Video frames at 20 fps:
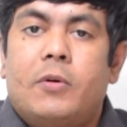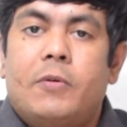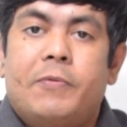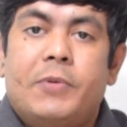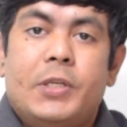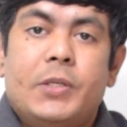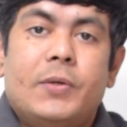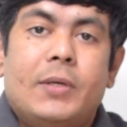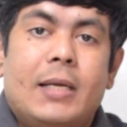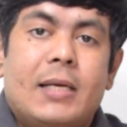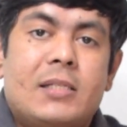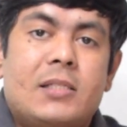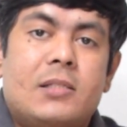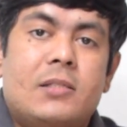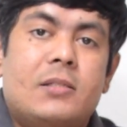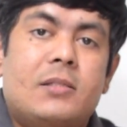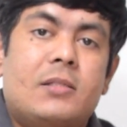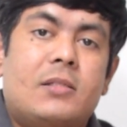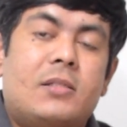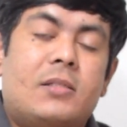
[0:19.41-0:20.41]
video
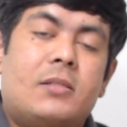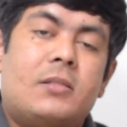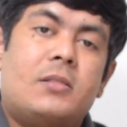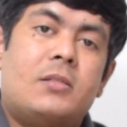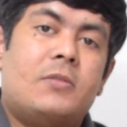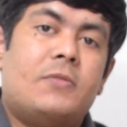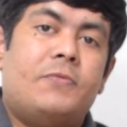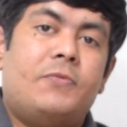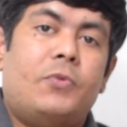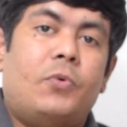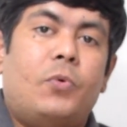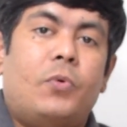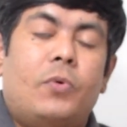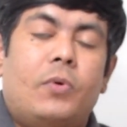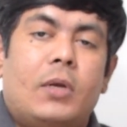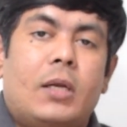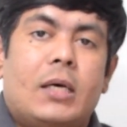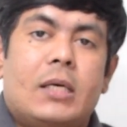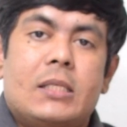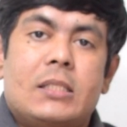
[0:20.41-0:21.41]
lessons for
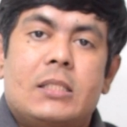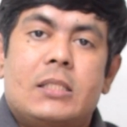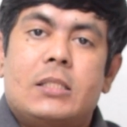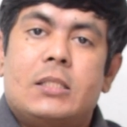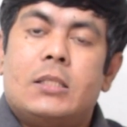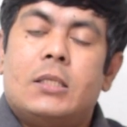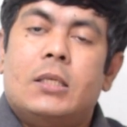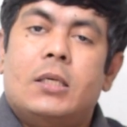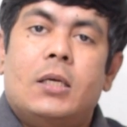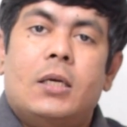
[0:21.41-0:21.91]
last